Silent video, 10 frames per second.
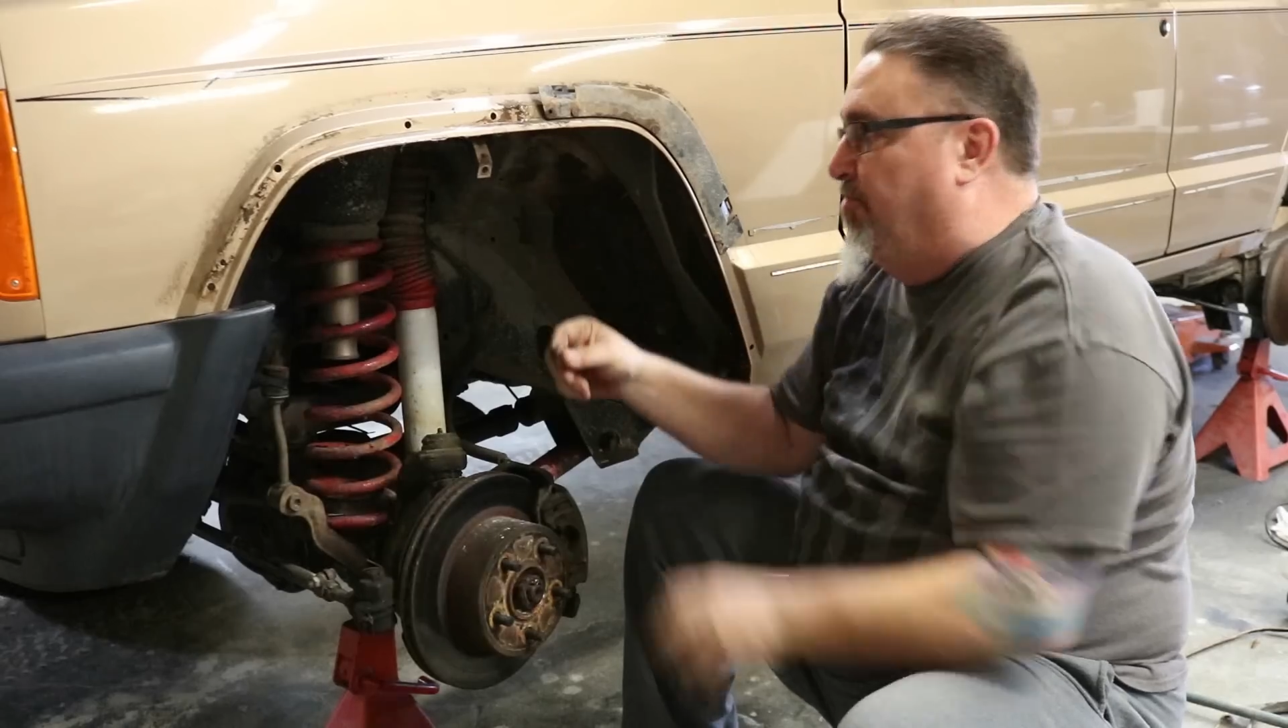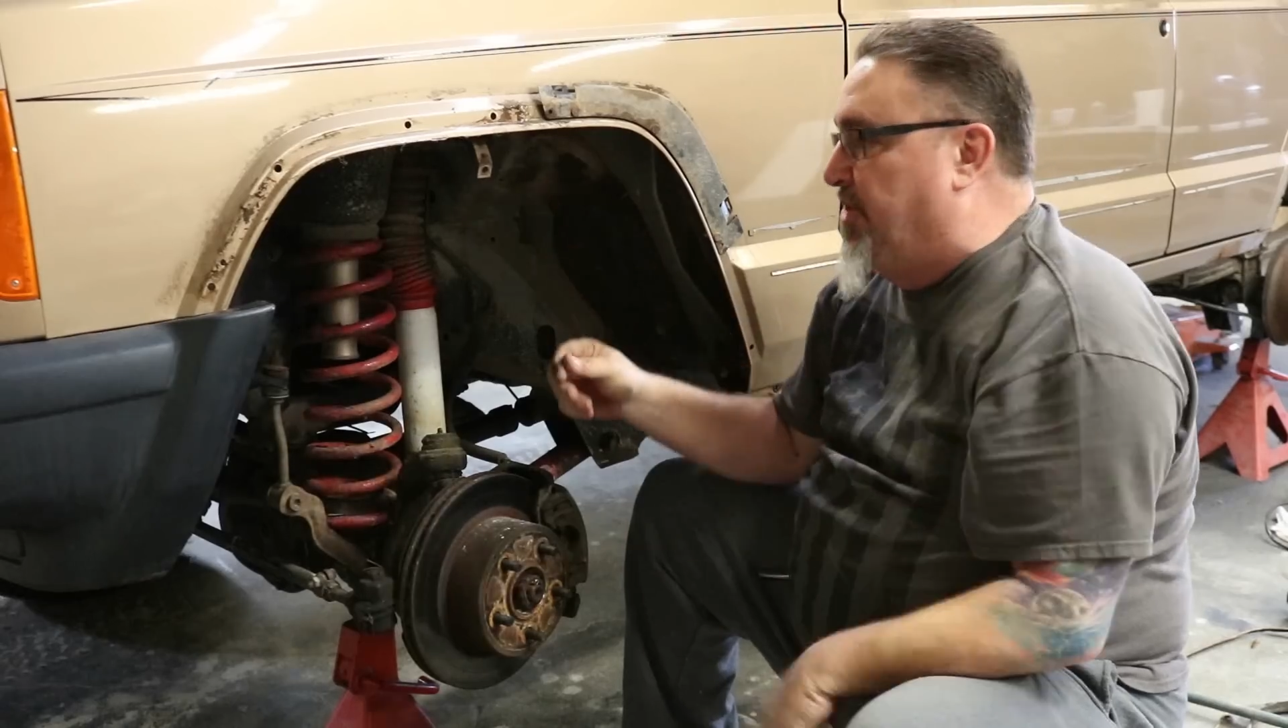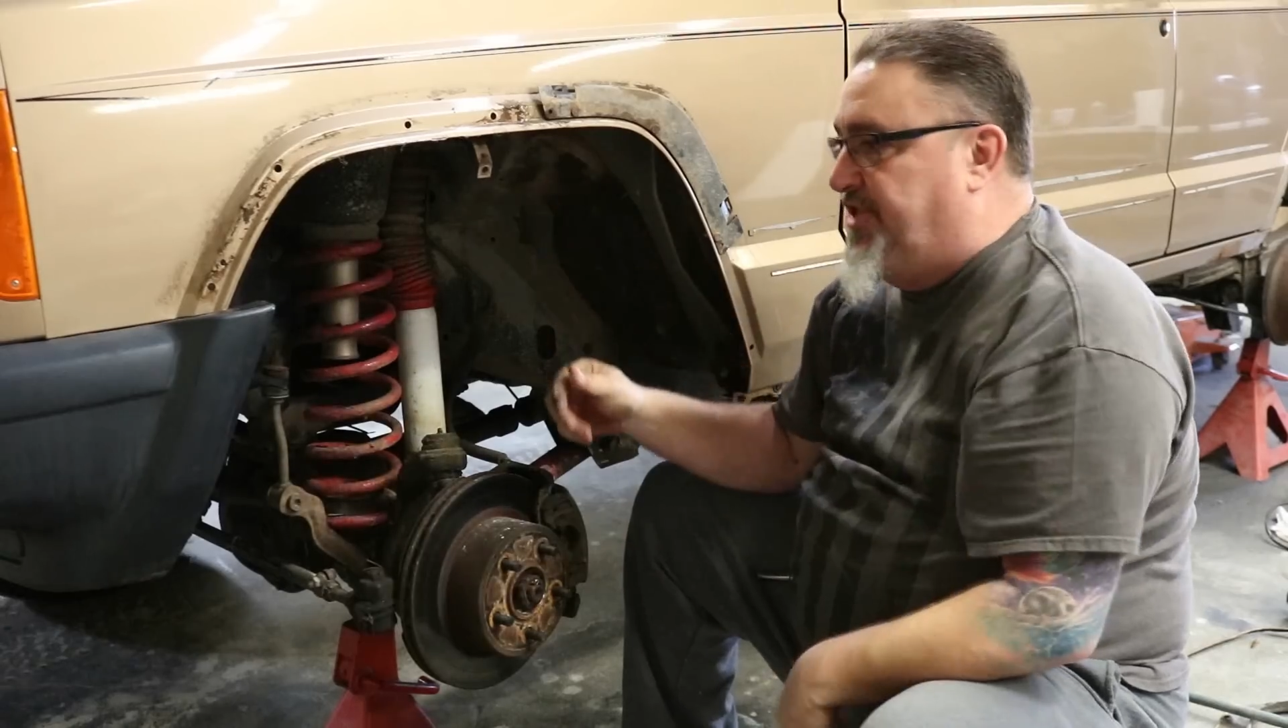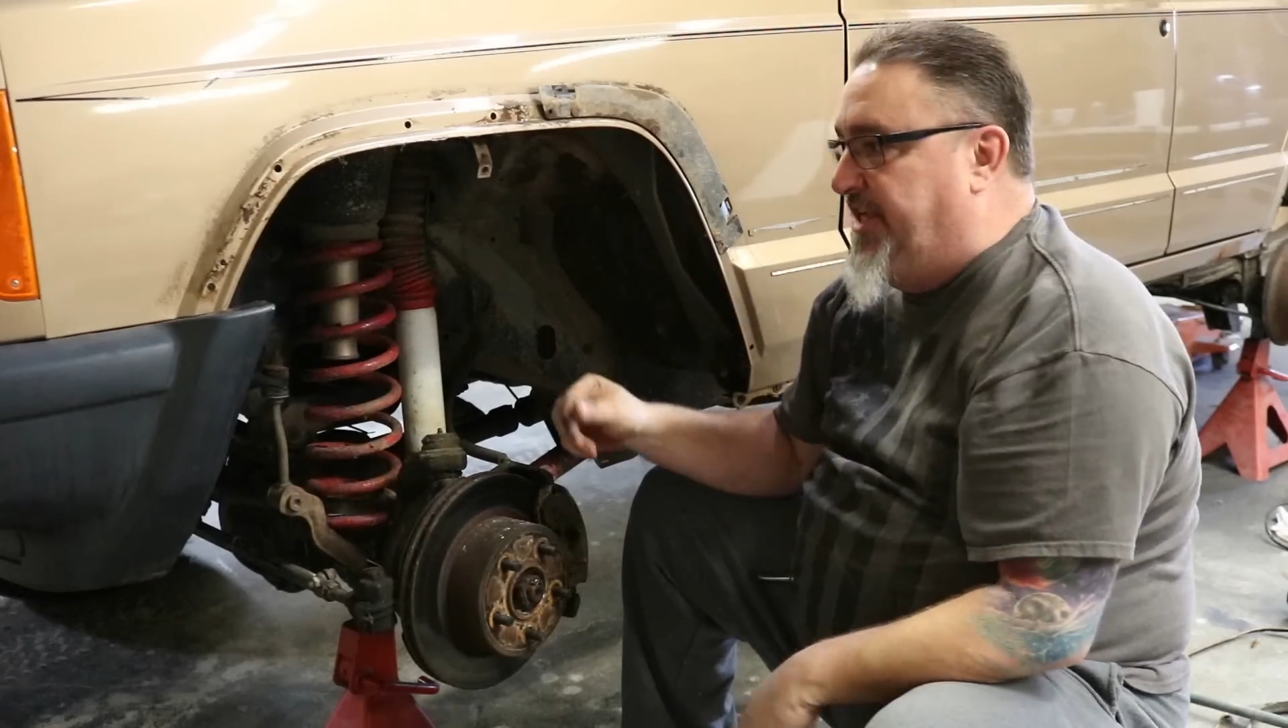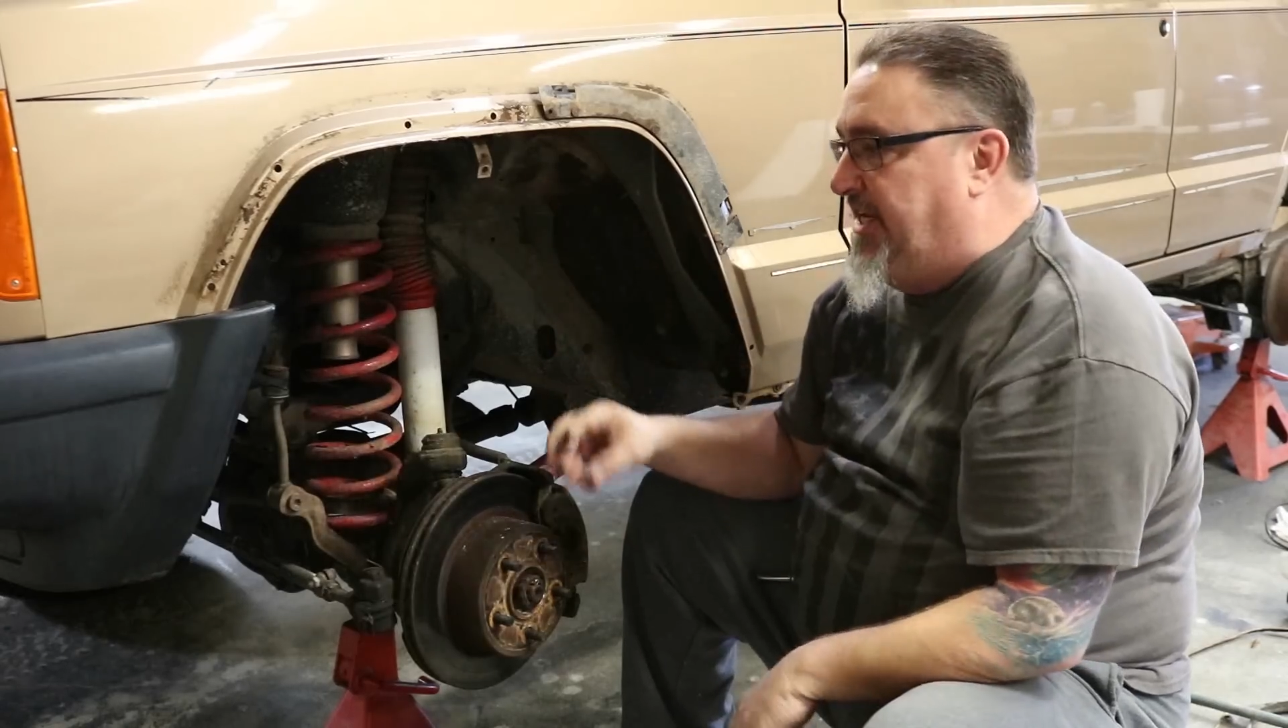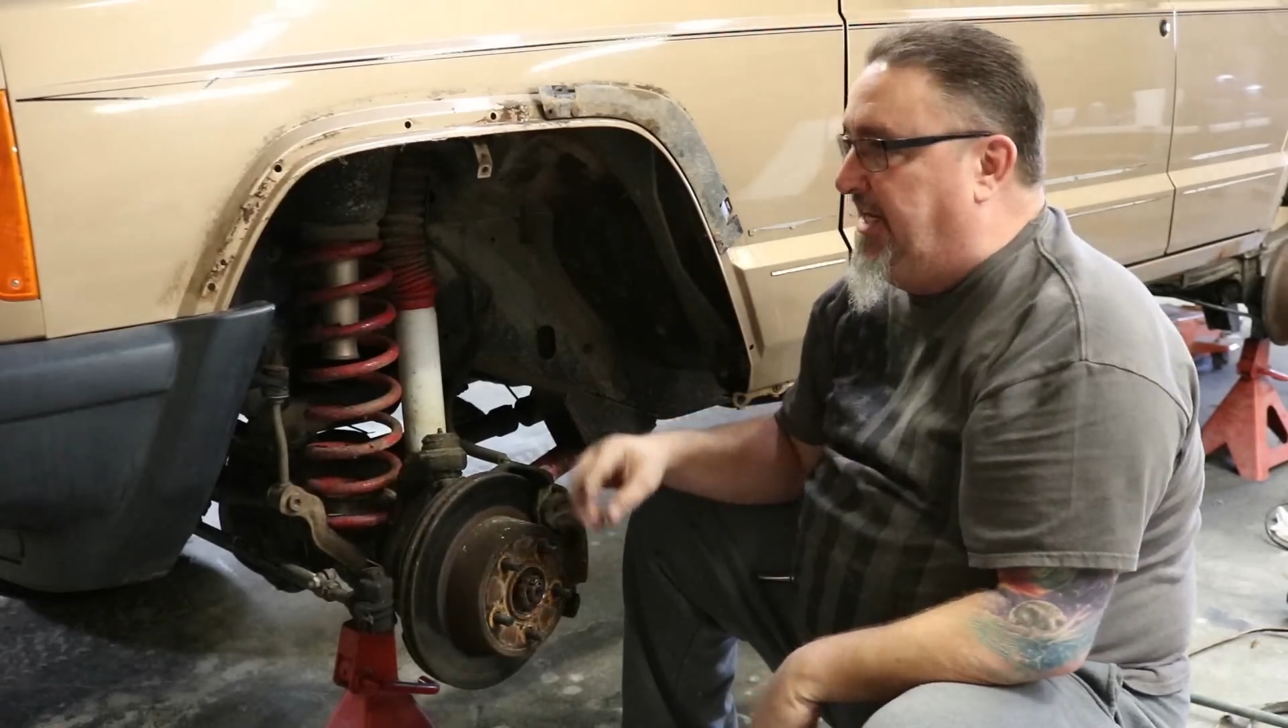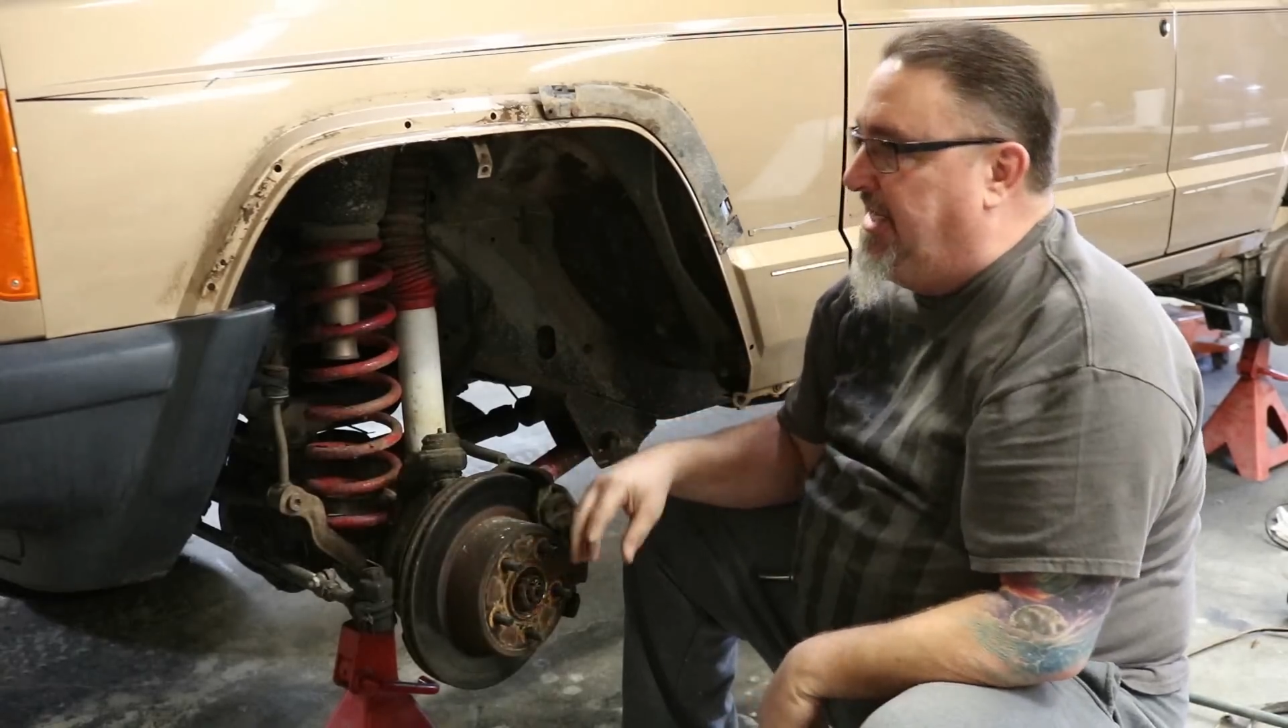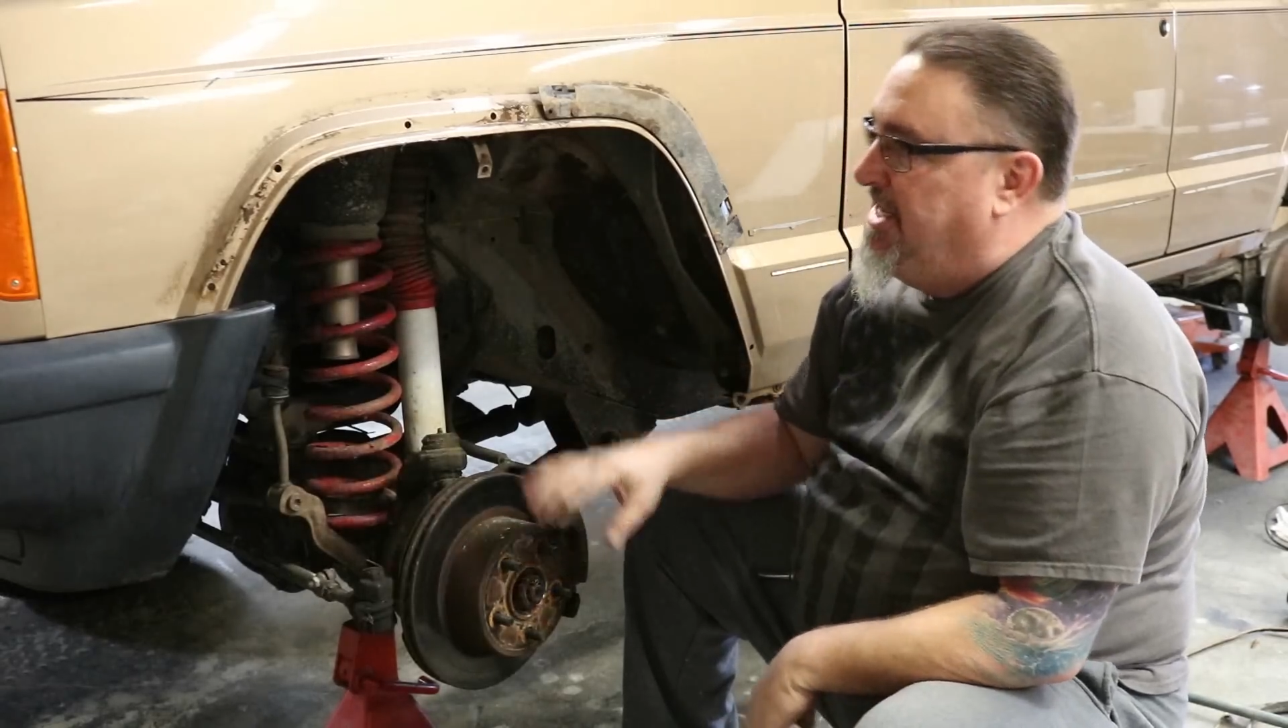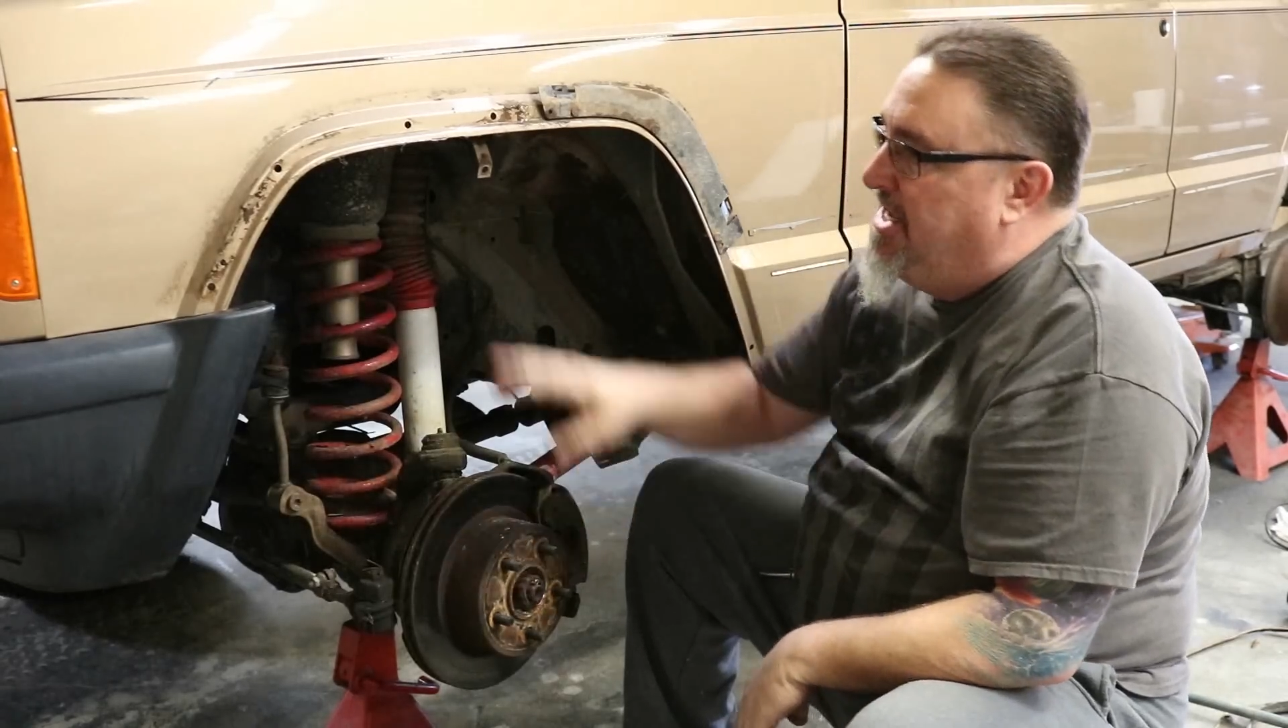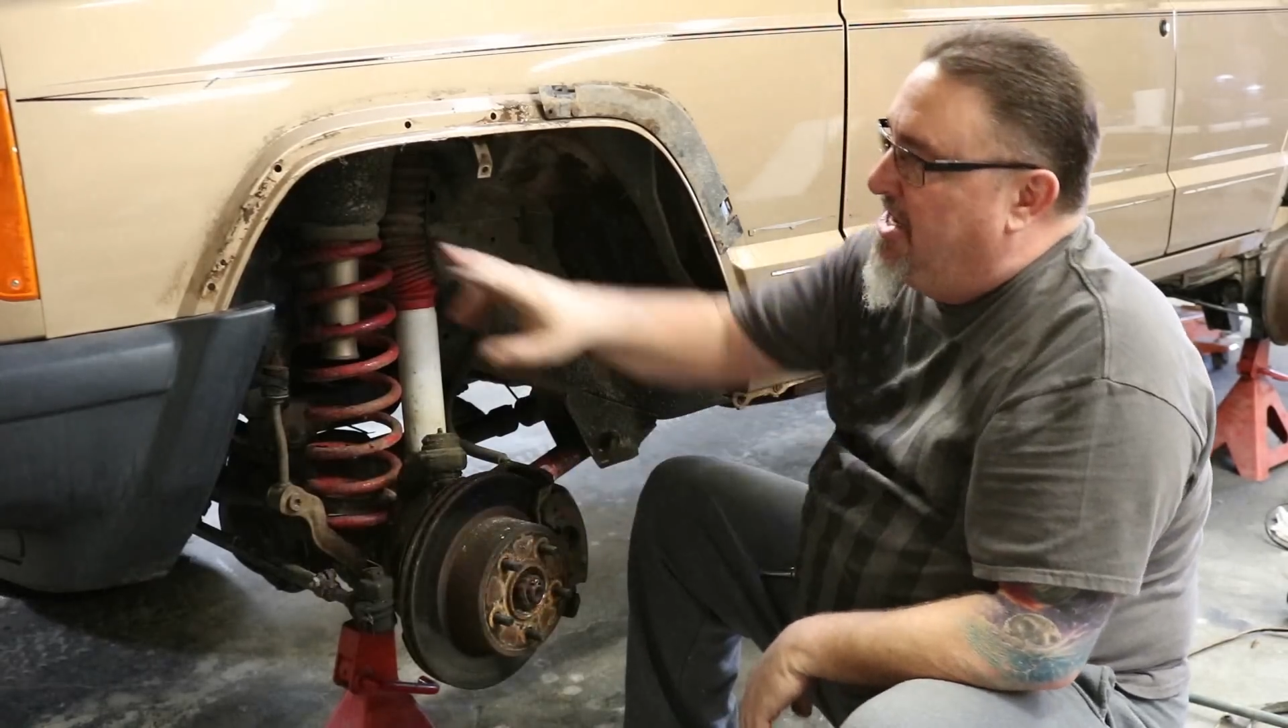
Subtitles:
rigidity.